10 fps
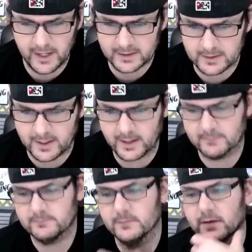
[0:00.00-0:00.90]
Yeah,
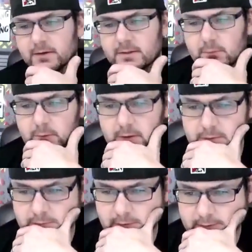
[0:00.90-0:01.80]
I think that
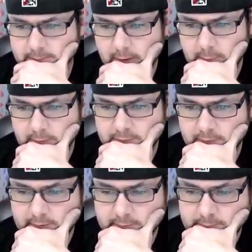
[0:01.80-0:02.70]
was. Yeah, I want to say a